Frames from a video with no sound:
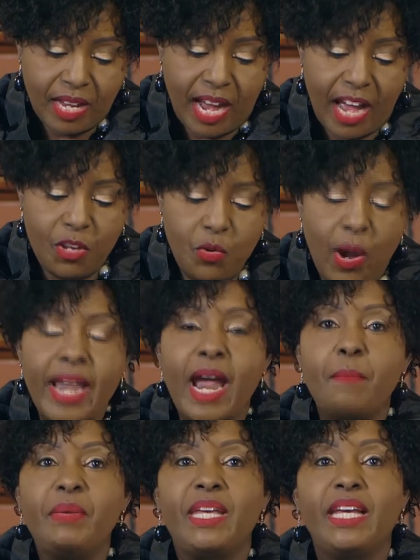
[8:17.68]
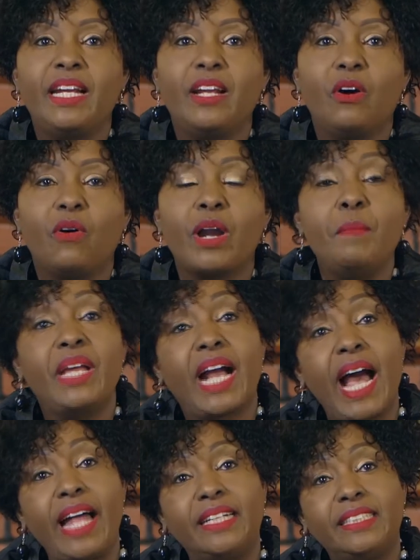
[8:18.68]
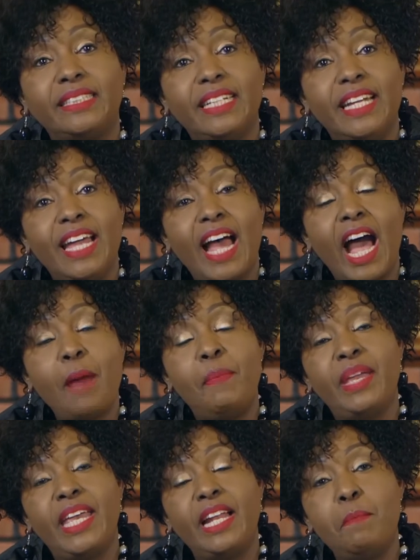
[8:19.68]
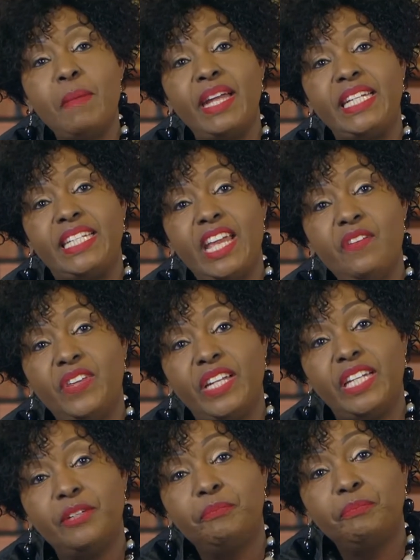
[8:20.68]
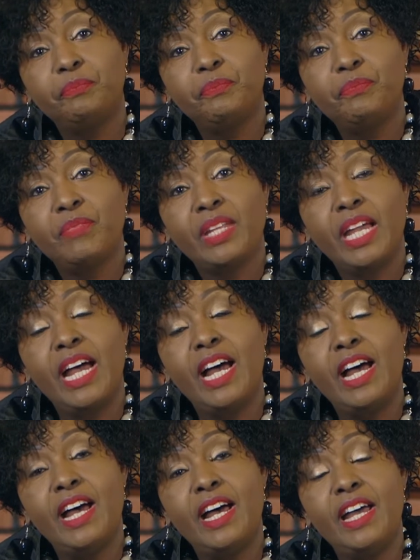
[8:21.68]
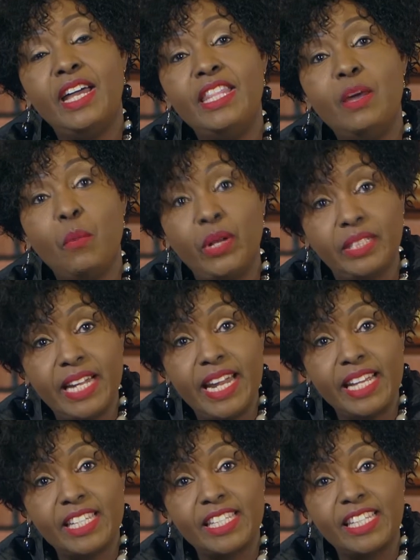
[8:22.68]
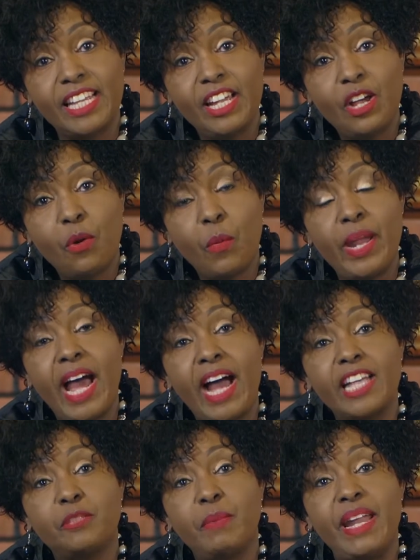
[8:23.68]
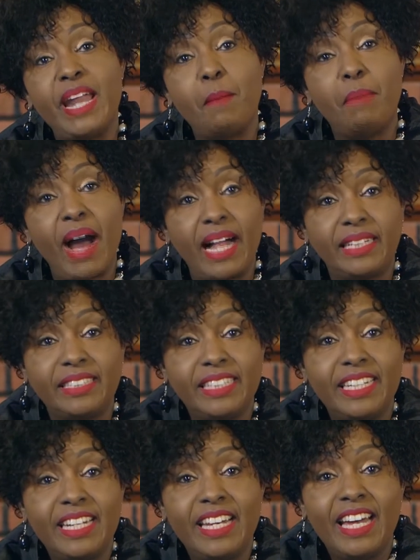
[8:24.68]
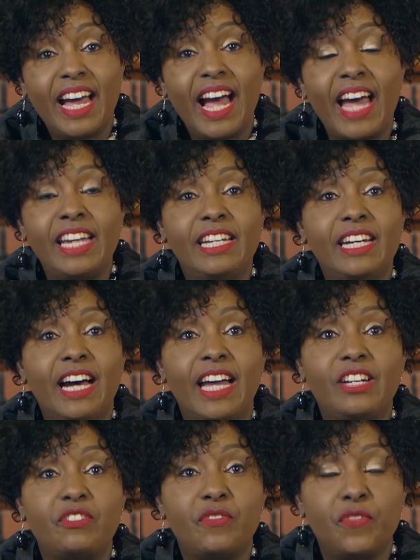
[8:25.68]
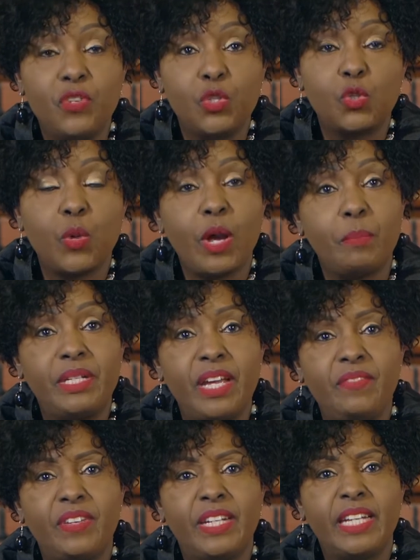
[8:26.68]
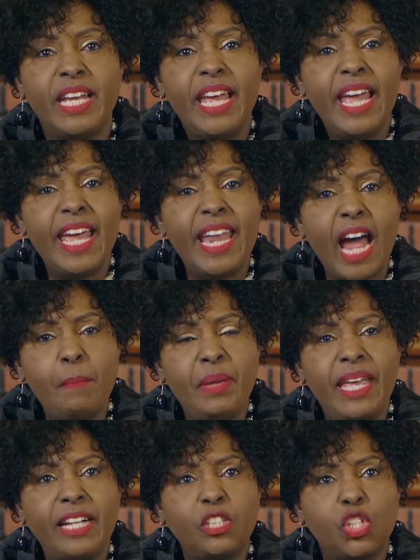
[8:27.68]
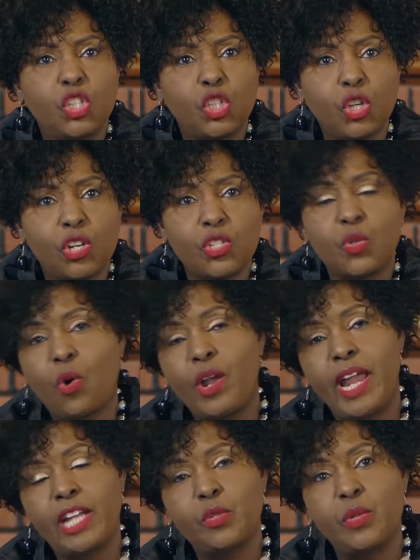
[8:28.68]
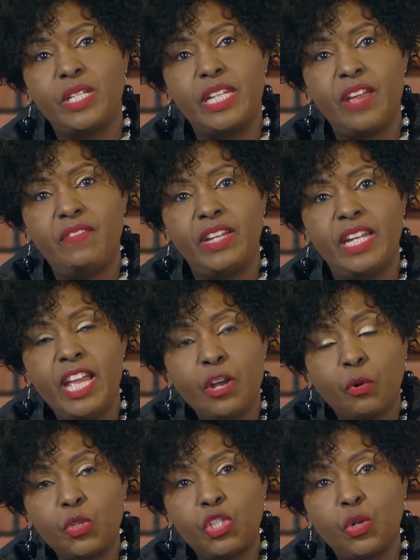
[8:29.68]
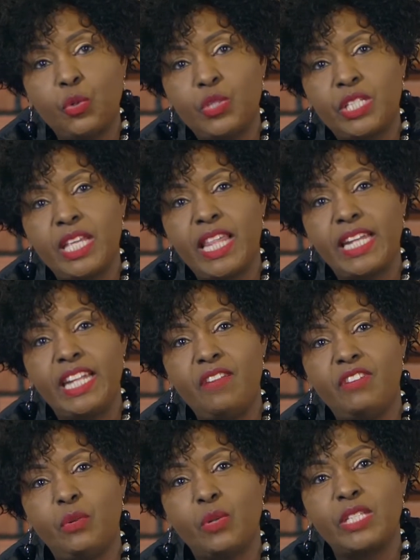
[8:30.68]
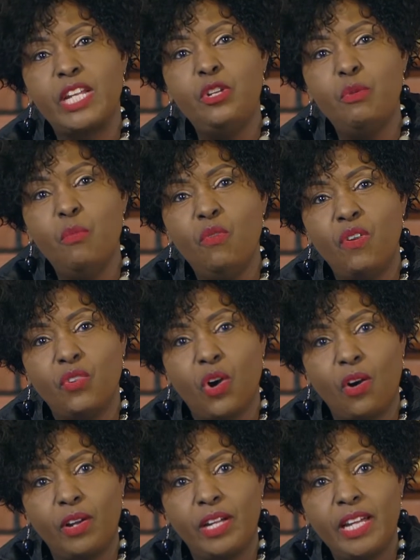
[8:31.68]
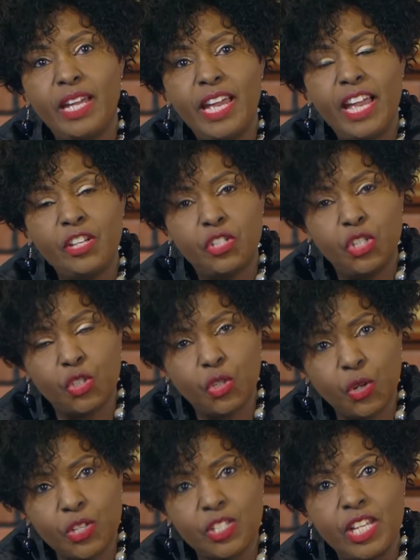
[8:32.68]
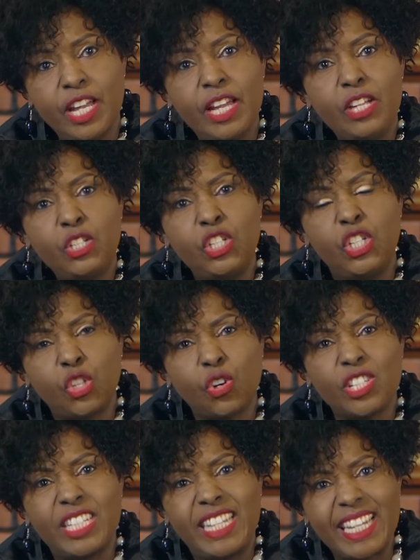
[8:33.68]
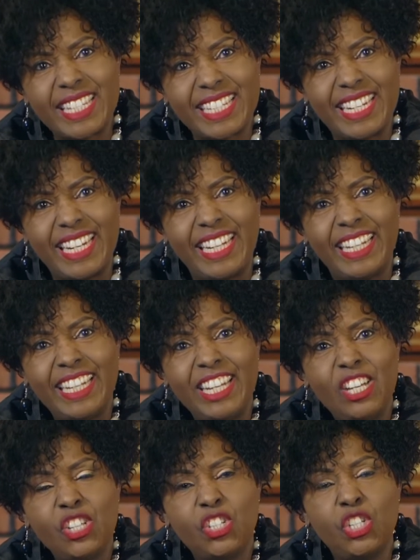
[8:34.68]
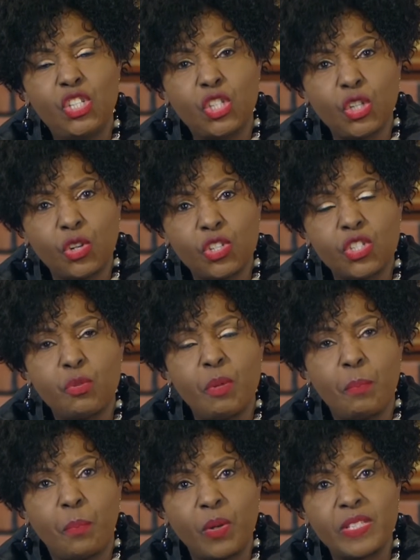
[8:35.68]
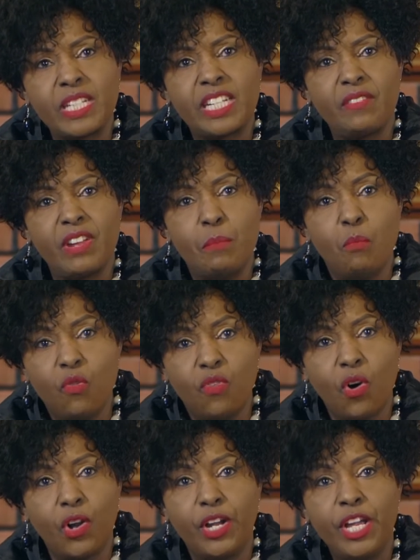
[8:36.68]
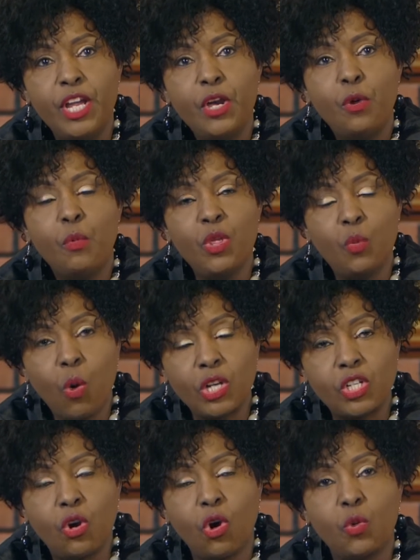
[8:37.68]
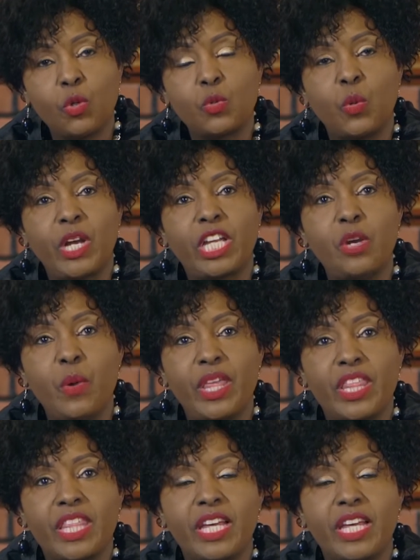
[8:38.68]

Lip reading: Are you an Abigail or a Michal? Abigail met David in the wilderness when her husband Nabal had refused to help David. And Abigail chose to connect with David because she could see that David was a new move of God. And she chose destiny. She chose to be positive and move on with what God was working with.